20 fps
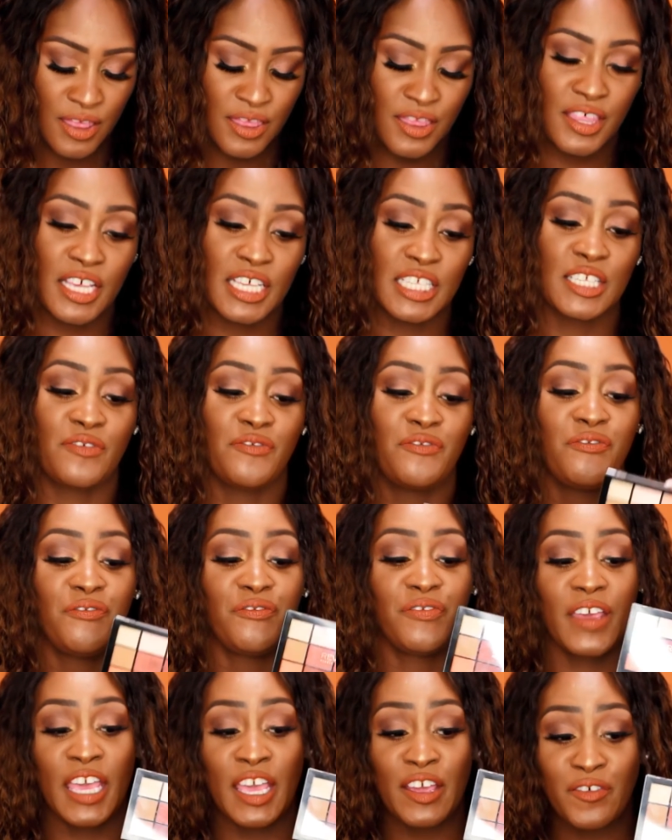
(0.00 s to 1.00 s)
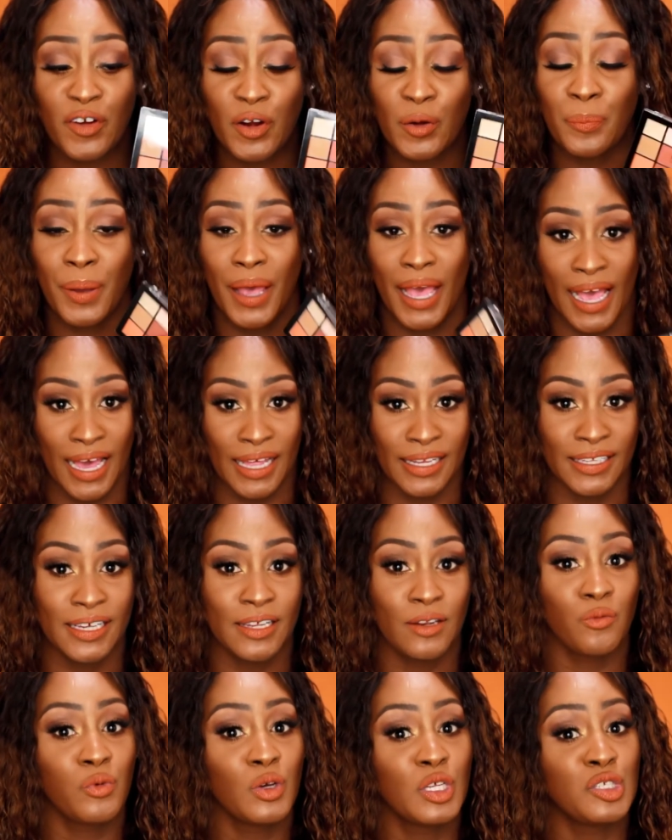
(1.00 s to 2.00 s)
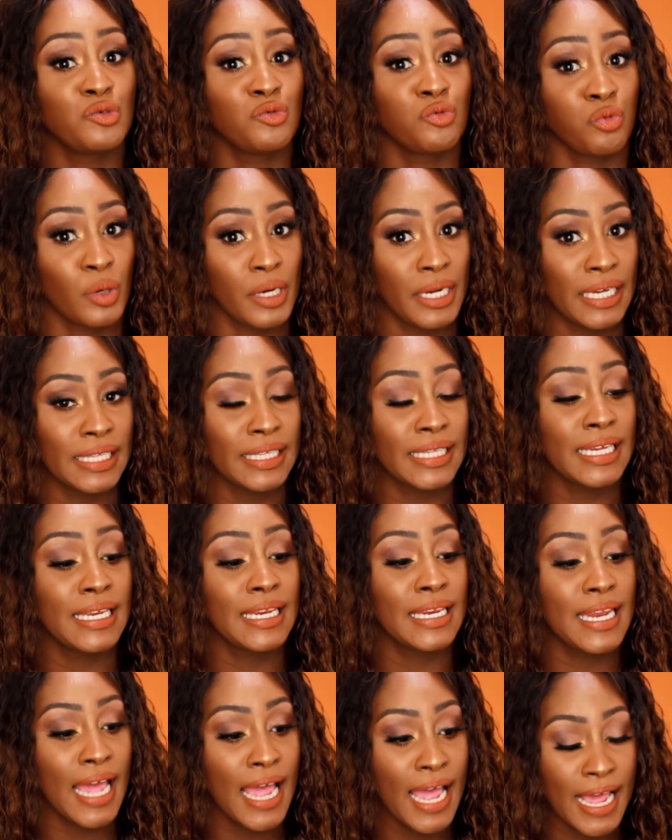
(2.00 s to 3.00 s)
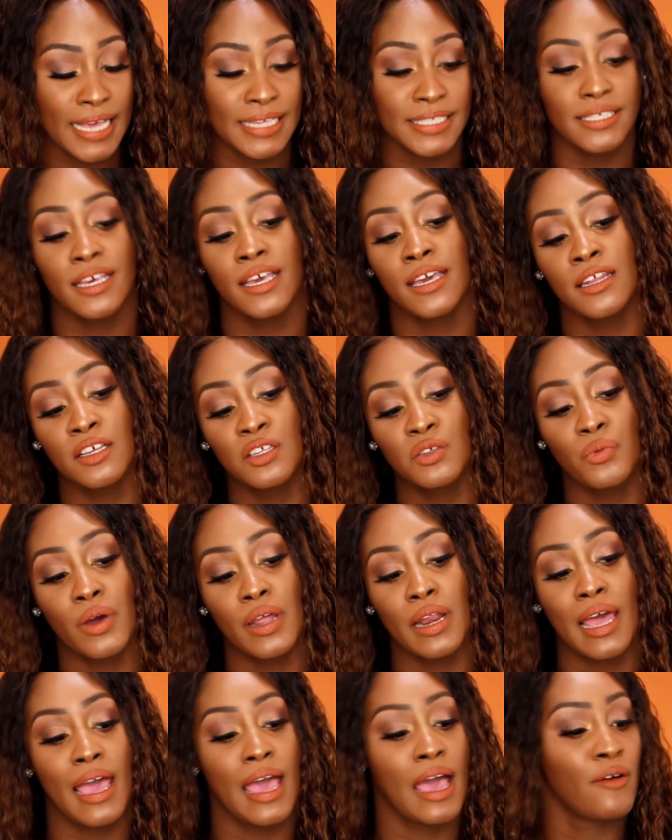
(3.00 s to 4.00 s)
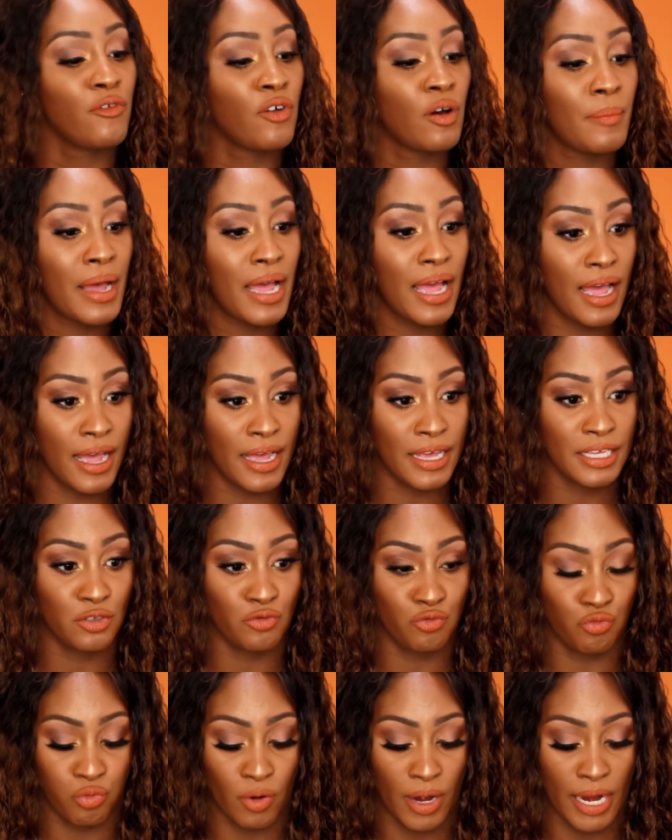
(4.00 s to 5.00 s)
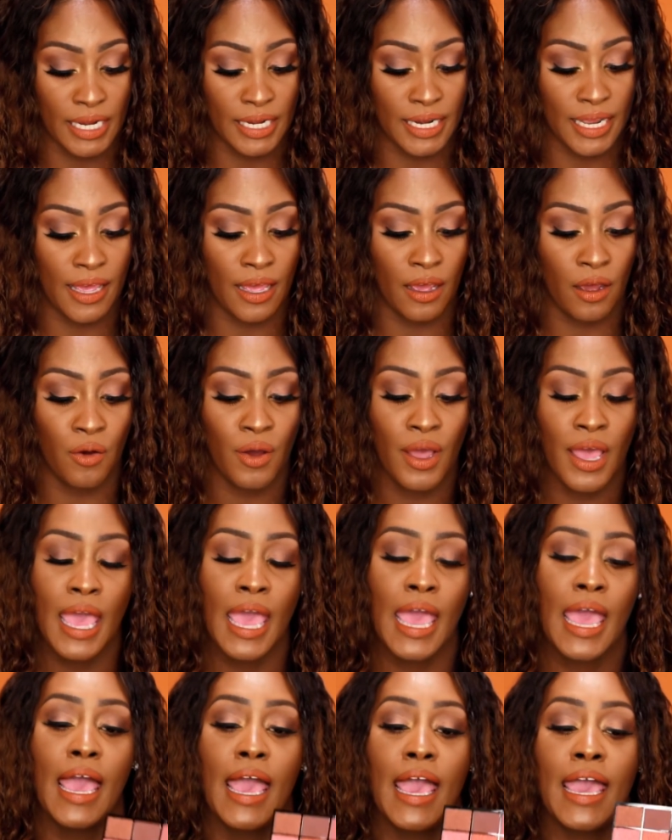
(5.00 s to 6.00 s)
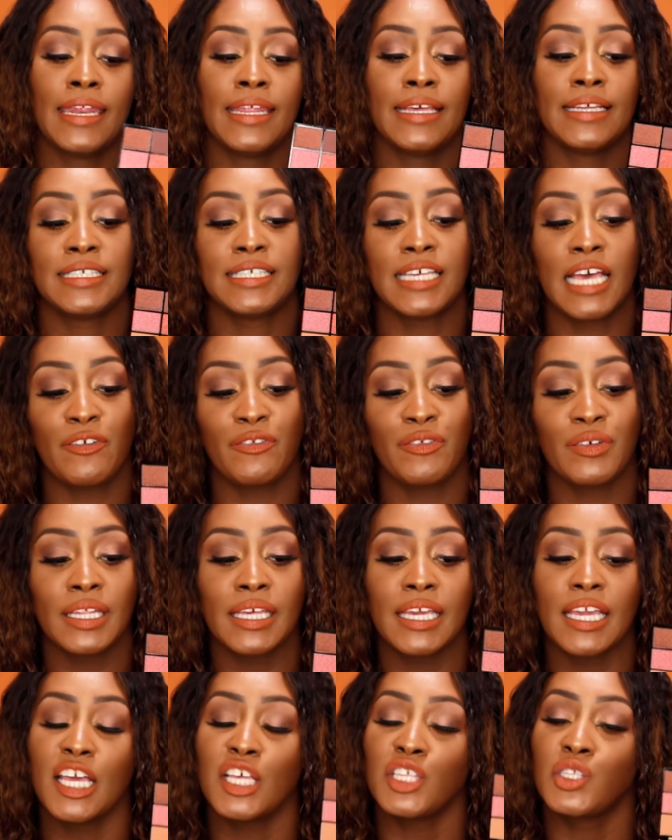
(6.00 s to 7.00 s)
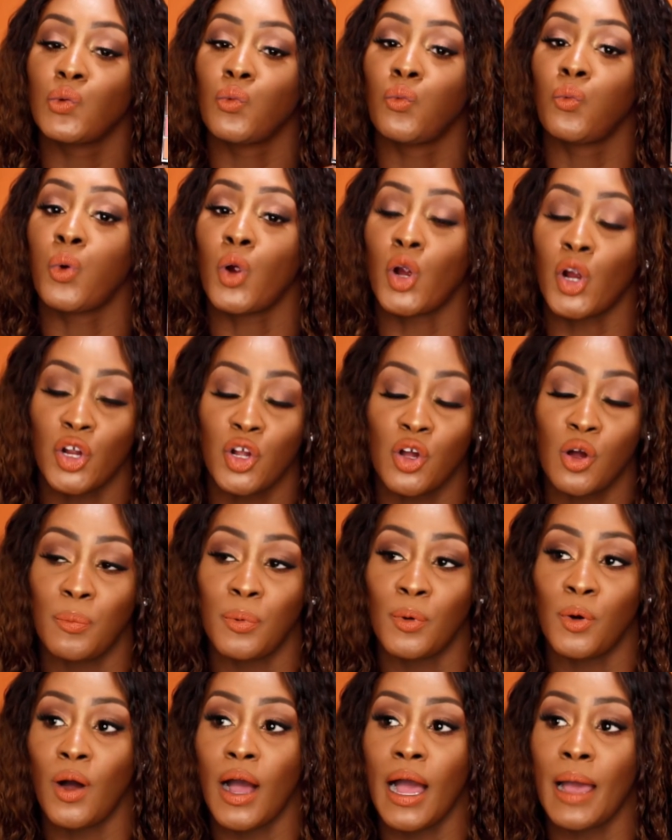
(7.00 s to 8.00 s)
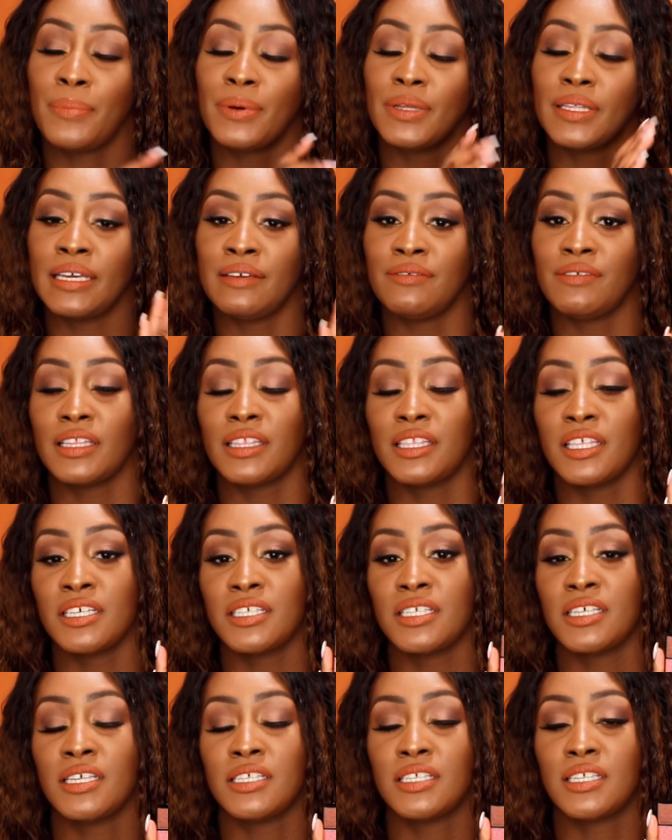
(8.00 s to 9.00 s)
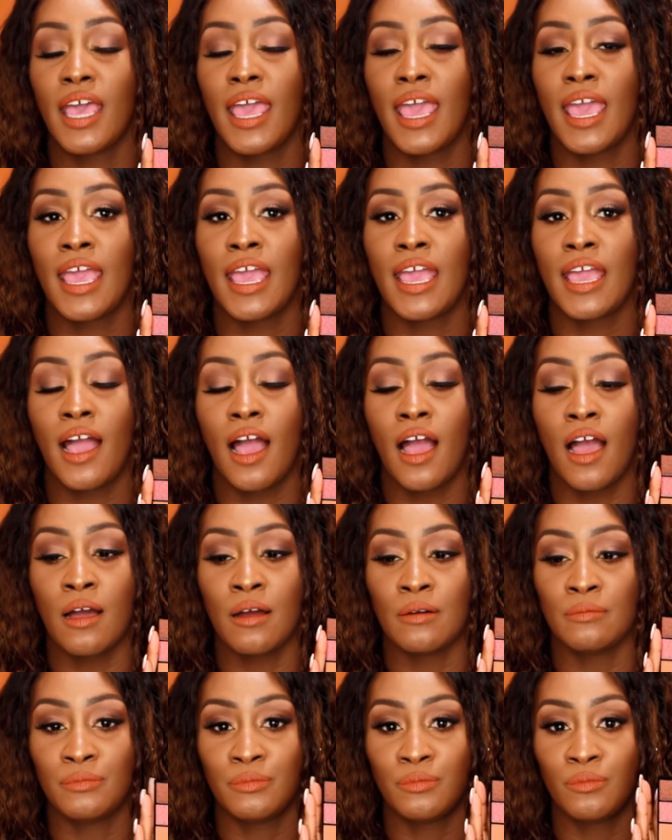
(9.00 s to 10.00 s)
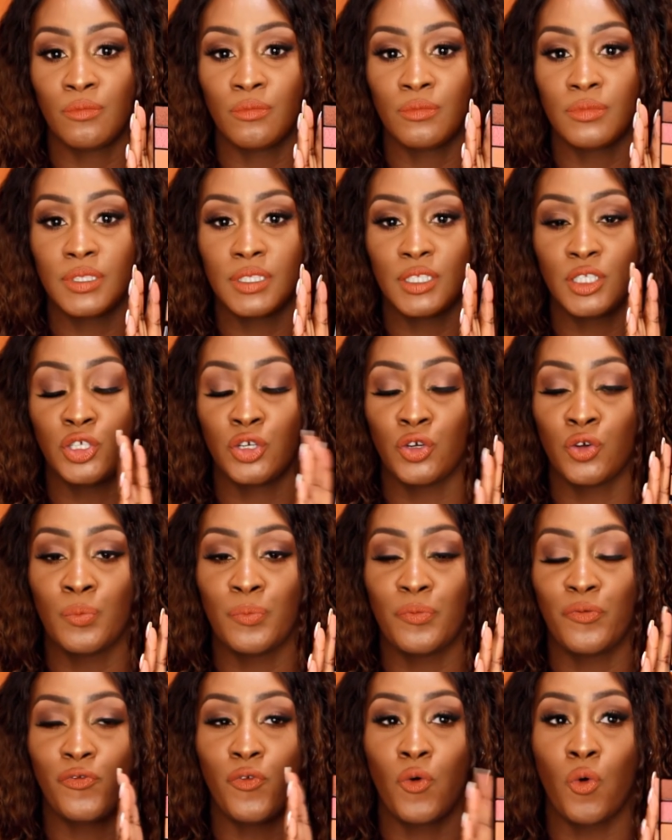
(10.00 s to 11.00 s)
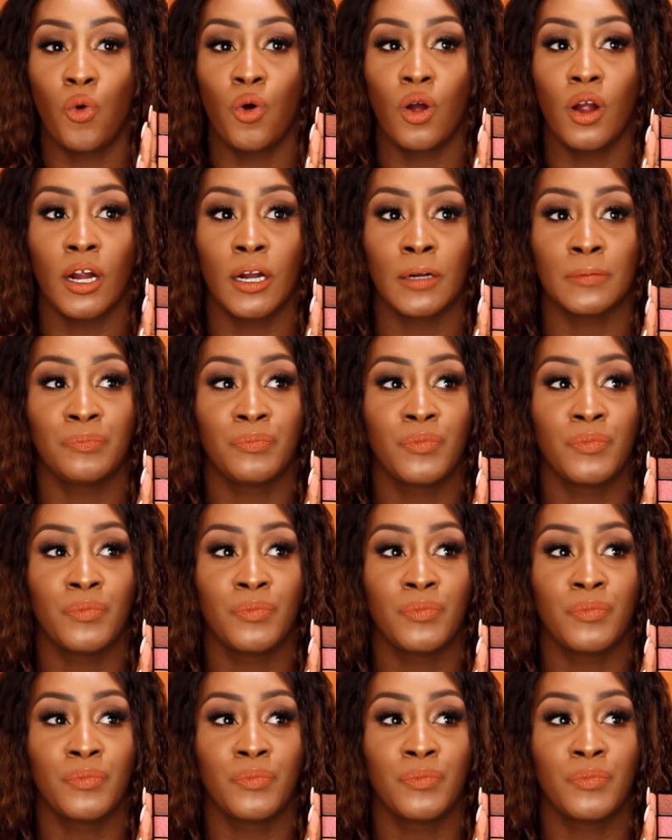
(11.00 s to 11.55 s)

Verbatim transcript: this Fever palette was really nice. It is what I have on my eyes right now and it definitely is workable. I believe that this is a um, dupe for